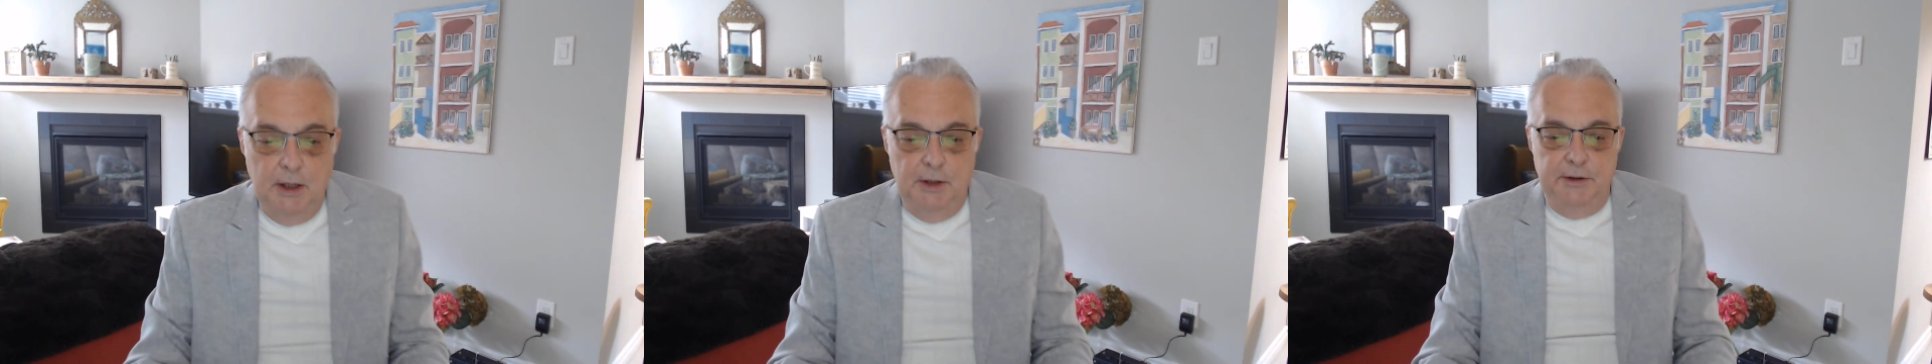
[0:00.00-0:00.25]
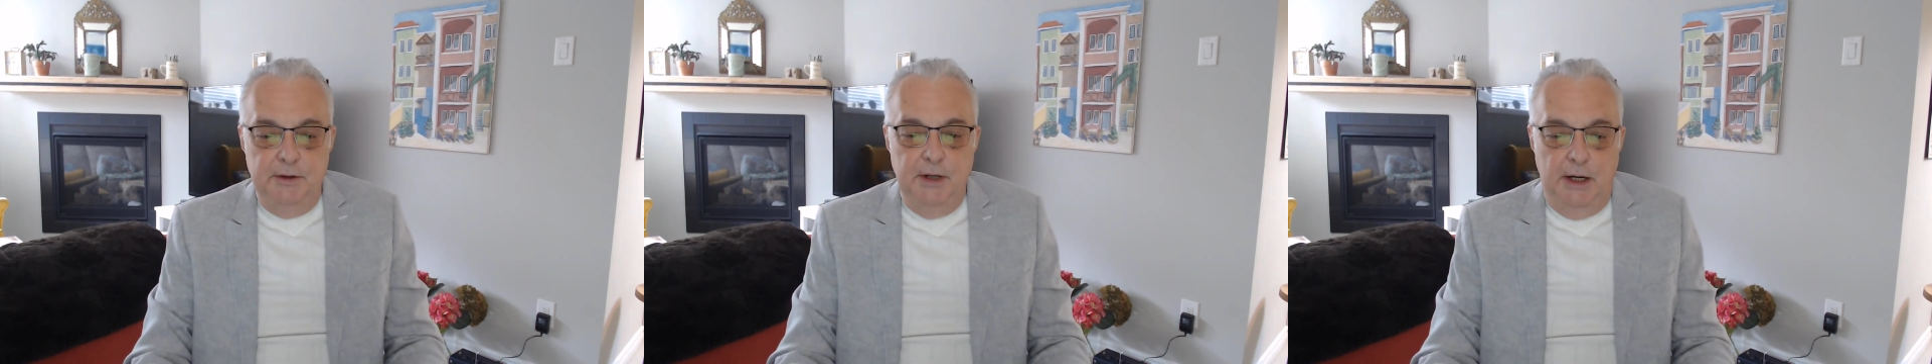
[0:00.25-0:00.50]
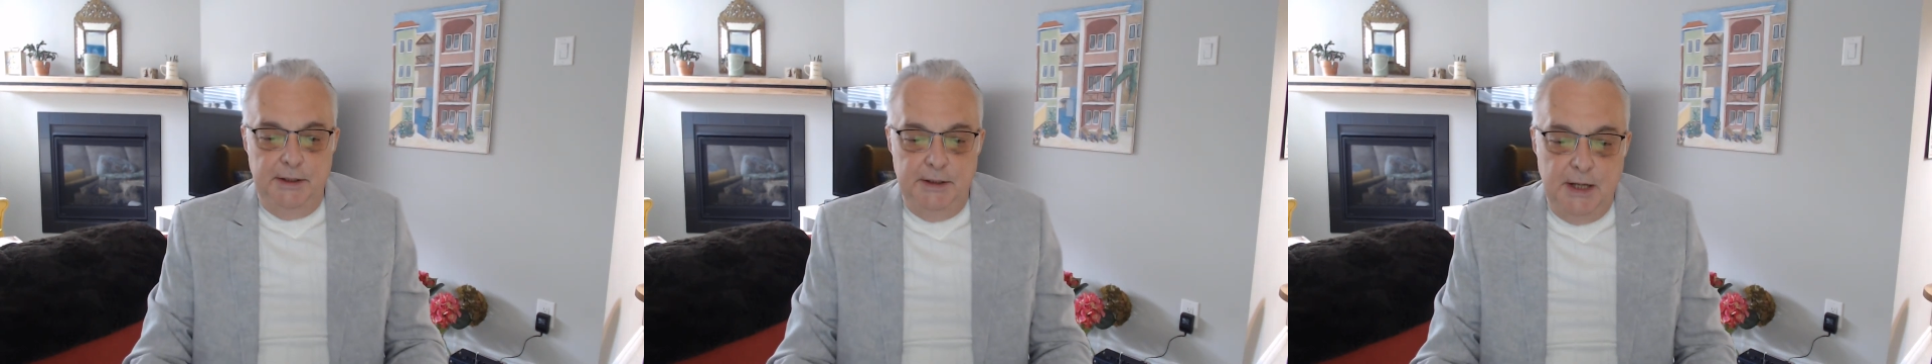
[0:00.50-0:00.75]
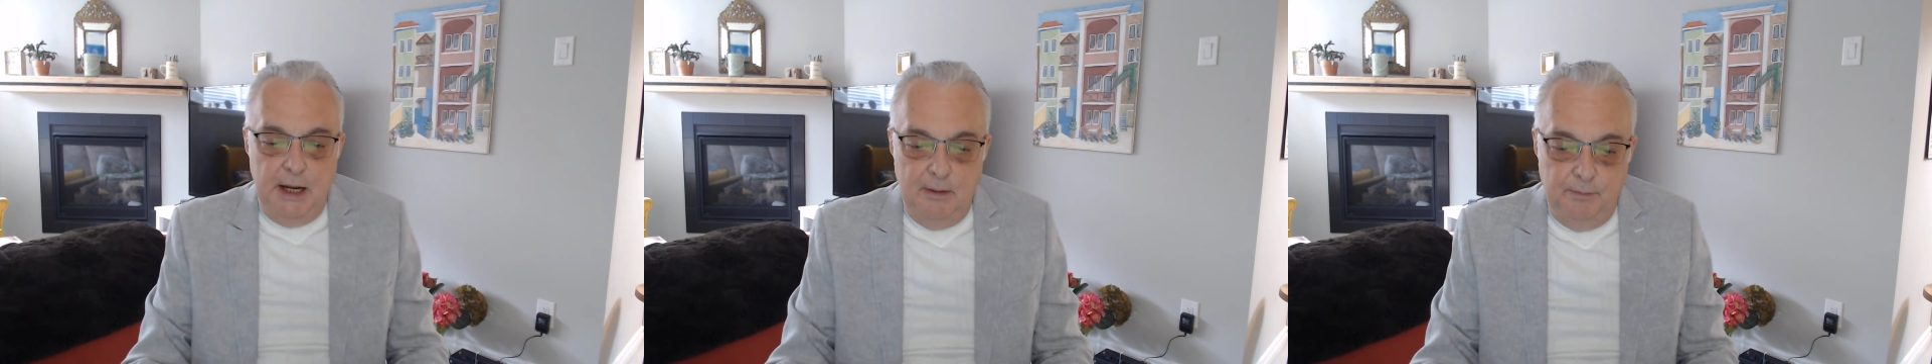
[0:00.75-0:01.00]

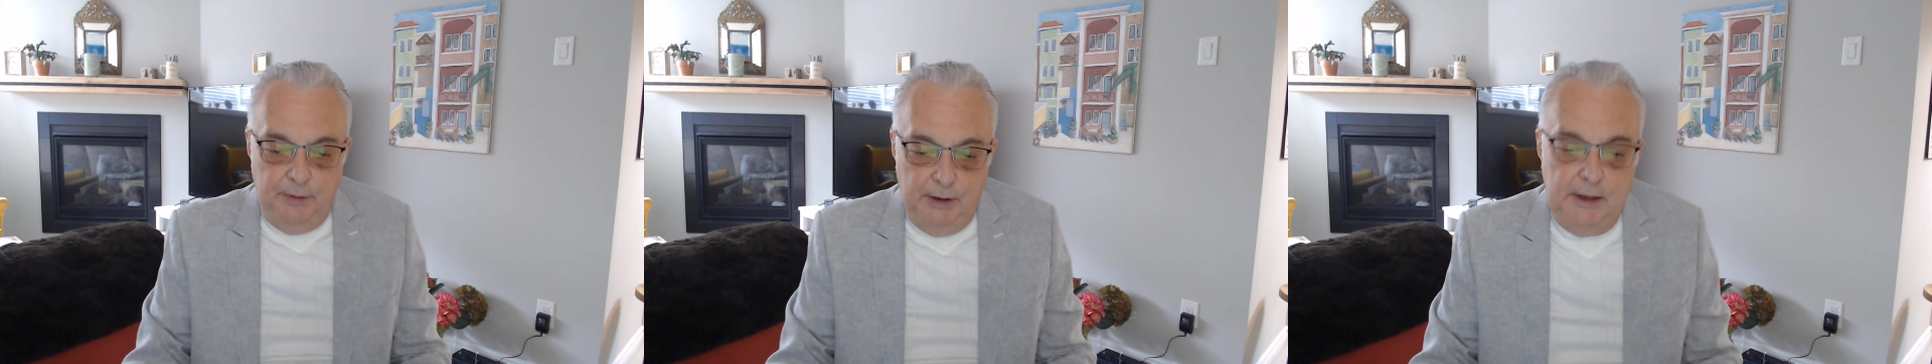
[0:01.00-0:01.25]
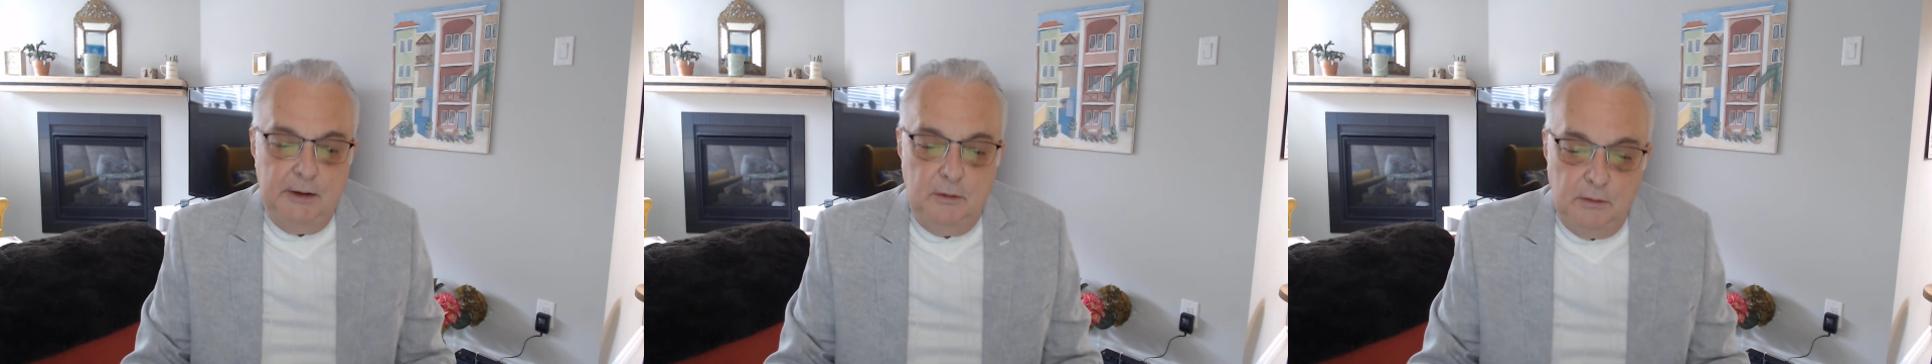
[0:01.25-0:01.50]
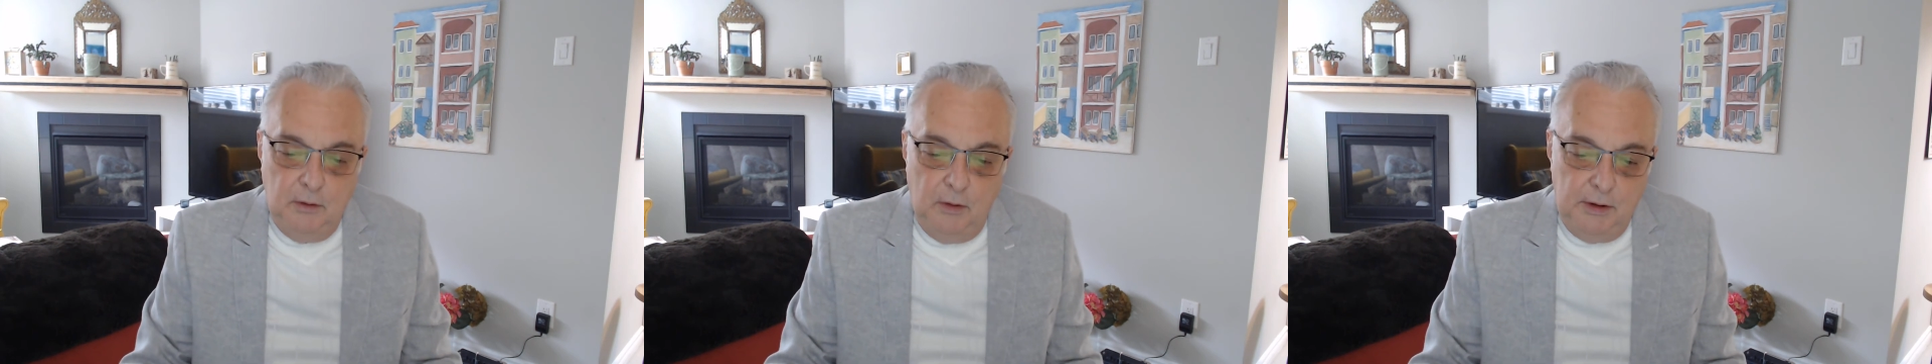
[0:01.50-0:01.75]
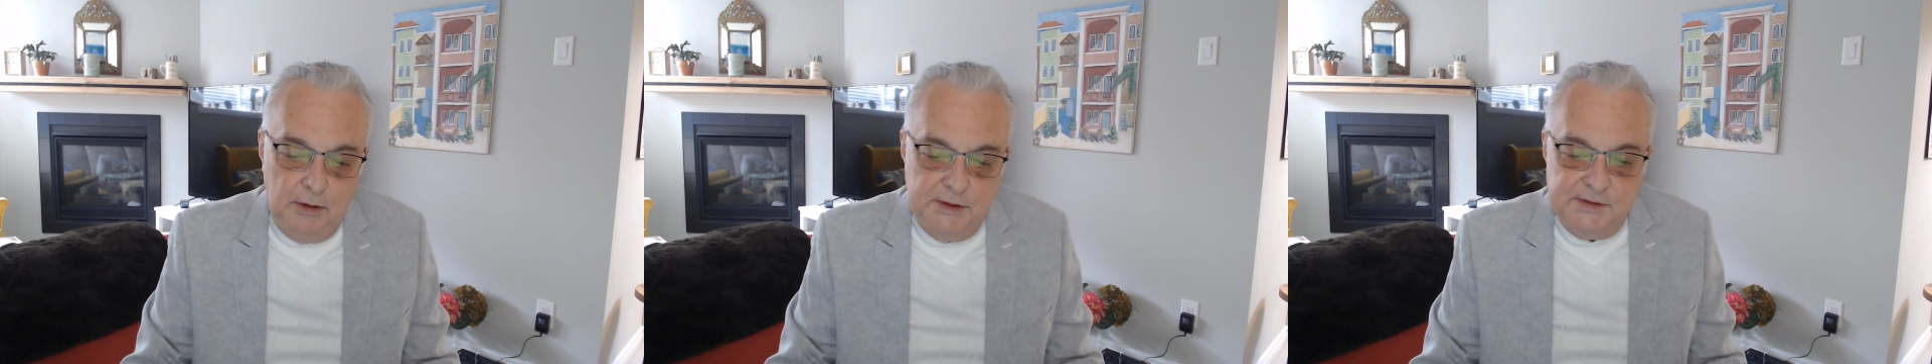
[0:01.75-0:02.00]
United Empire
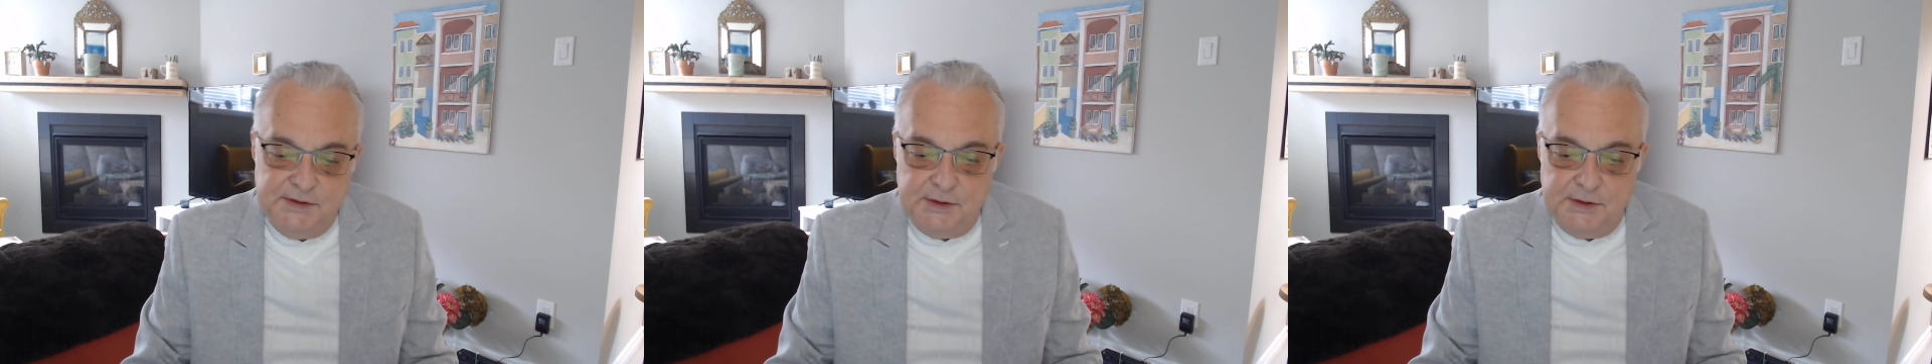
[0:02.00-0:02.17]
Loyalist